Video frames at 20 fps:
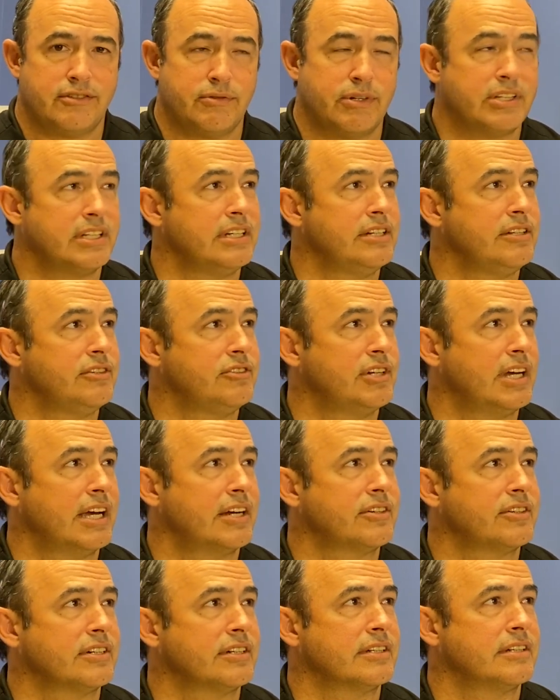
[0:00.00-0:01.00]
with an
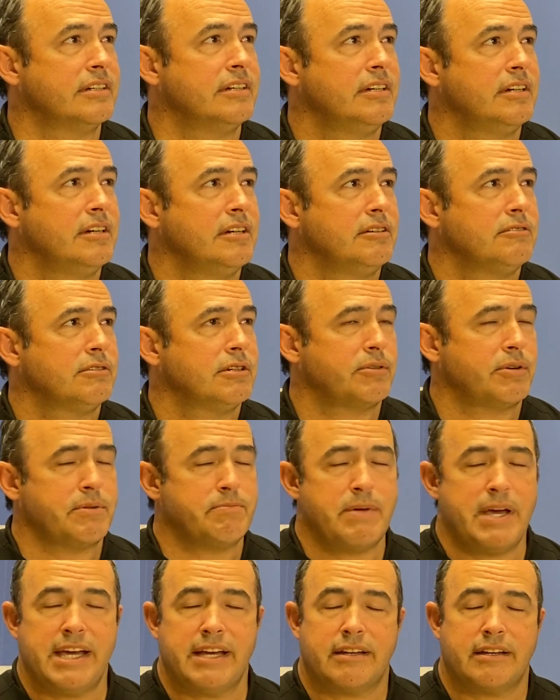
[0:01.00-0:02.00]
injection where
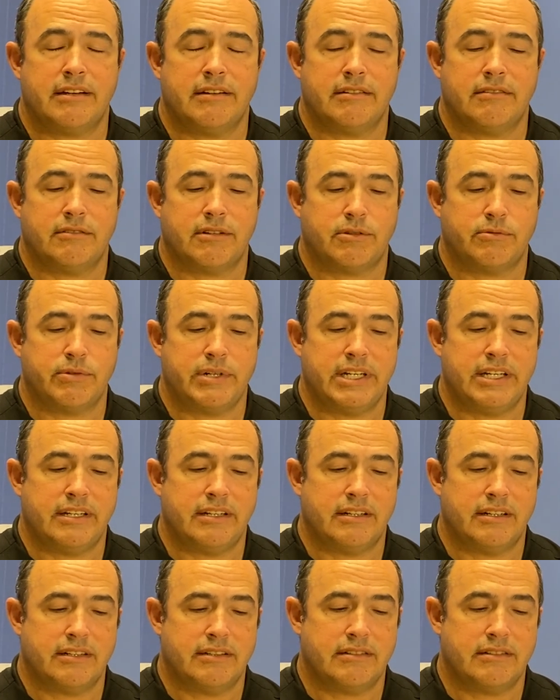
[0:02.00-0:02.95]
we